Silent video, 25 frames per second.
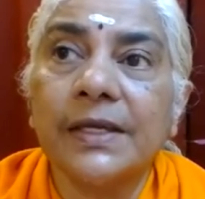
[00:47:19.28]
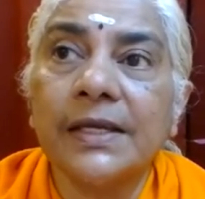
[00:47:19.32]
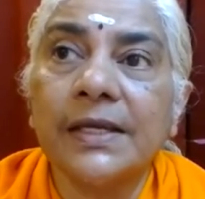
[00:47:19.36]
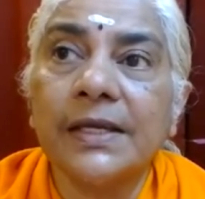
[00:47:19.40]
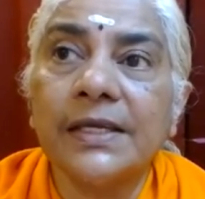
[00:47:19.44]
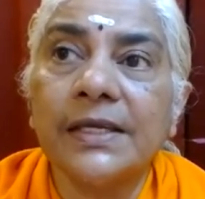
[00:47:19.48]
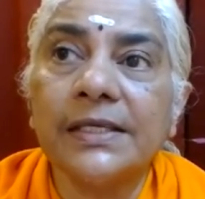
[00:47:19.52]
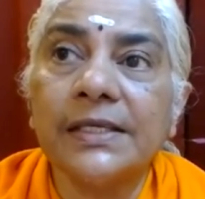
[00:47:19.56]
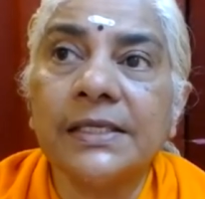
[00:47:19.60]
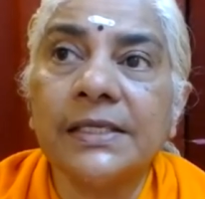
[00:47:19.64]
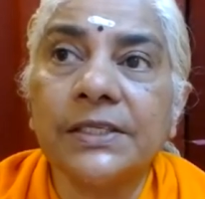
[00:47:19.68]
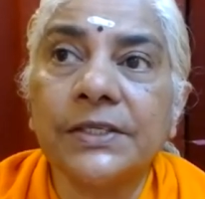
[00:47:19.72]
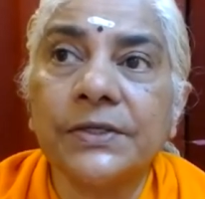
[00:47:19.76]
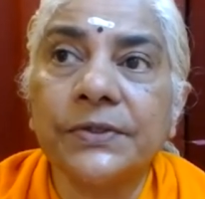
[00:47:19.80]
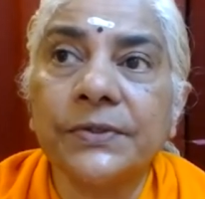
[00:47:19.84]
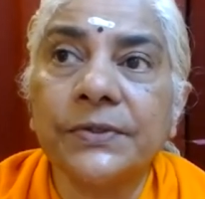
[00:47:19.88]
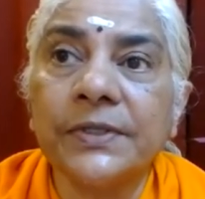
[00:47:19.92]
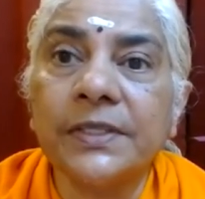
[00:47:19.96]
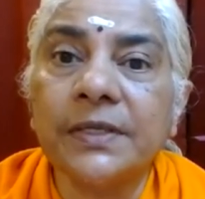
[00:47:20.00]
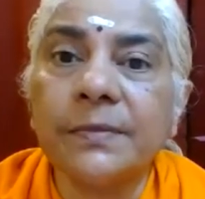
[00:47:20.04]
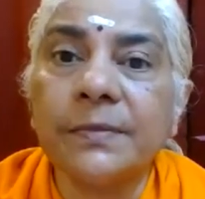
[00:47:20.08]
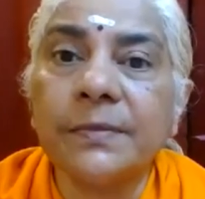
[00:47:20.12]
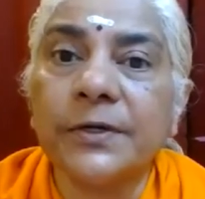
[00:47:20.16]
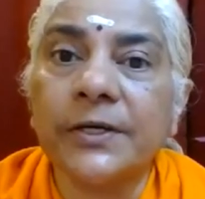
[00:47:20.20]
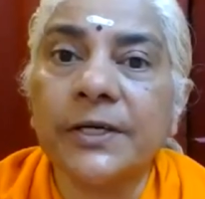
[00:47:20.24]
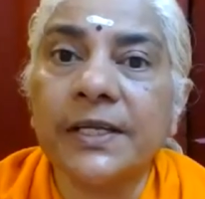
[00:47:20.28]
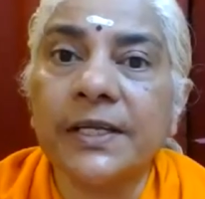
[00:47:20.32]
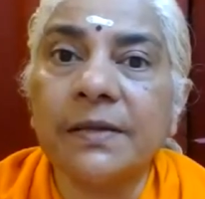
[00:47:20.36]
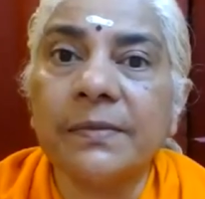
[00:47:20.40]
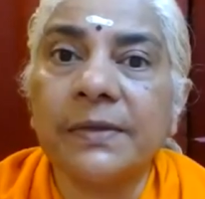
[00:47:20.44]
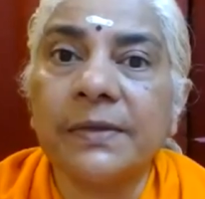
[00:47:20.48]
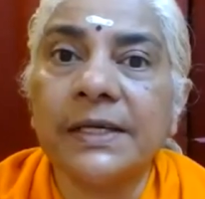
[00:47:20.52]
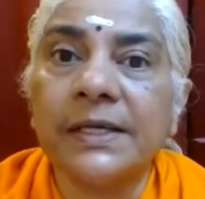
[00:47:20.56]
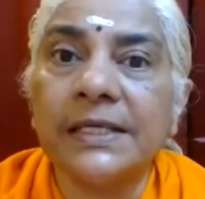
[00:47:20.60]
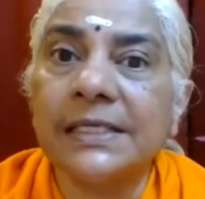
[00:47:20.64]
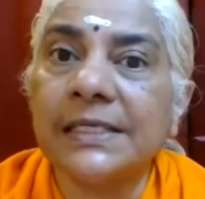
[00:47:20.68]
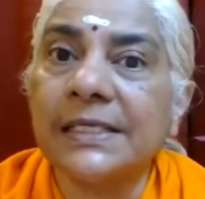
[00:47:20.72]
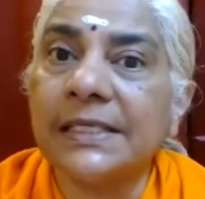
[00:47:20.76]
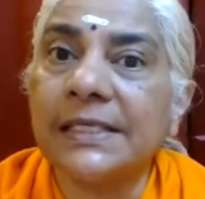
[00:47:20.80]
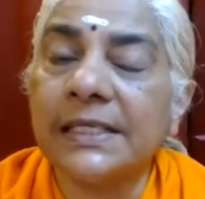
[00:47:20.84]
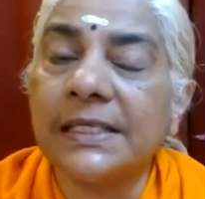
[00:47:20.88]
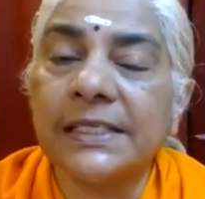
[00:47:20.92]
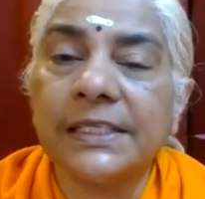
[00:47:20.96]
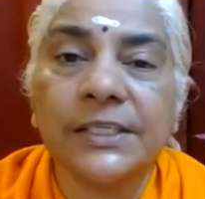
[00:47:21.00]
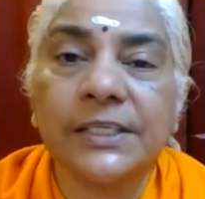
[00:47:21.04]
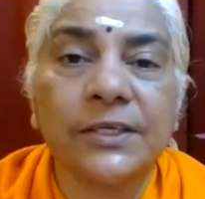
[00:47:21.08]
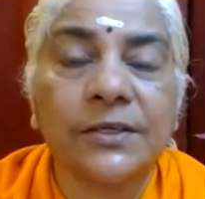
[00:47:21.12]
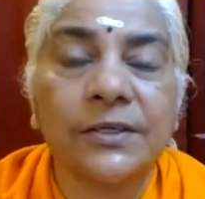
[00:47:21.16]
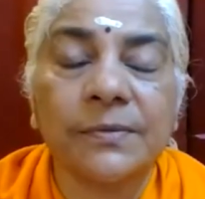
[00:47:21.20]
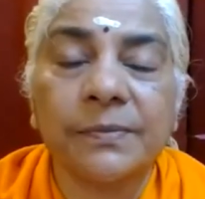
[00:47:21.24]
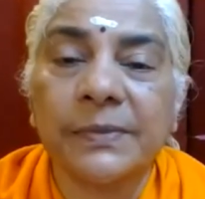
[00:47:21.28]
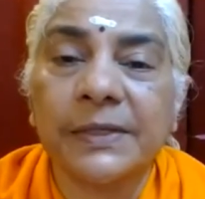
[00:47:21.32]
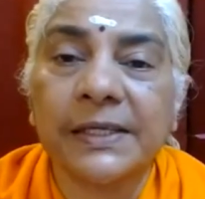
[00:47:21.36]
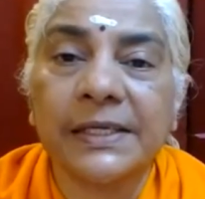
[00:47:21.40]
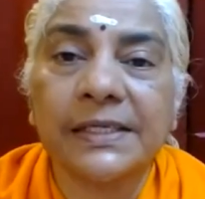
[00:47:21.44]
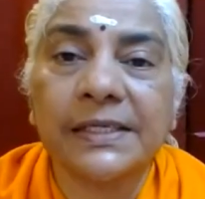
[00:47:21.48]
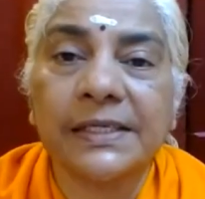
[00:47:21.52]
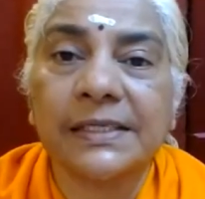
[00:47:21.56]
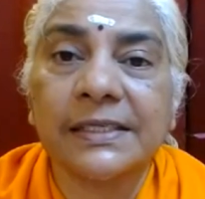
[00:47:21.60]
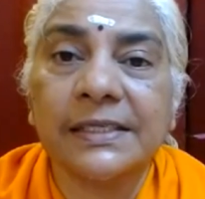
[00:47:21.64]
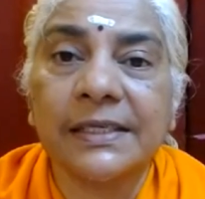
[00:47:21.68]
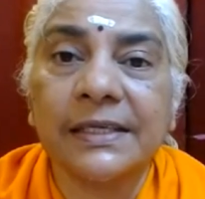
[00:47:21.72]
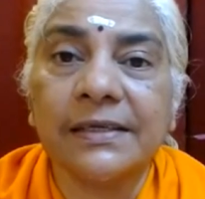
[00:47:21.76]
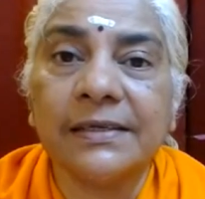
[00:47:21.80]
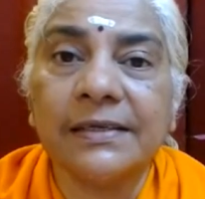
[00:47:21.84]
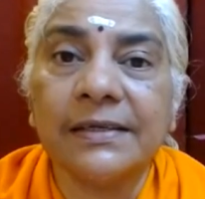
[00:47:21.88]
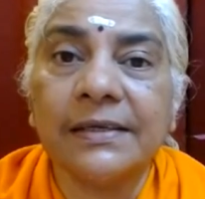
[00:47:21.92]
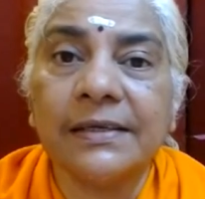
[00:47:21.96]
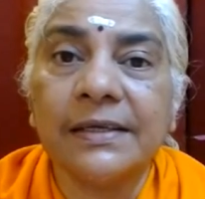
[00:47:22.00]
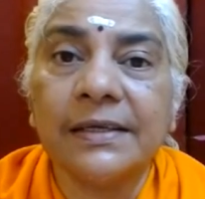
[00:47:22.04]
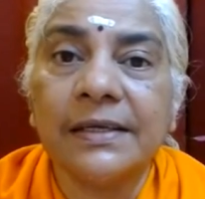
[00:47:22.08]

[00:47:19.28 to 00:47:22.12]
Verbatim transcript: is through the body mind sense complex. Yeah.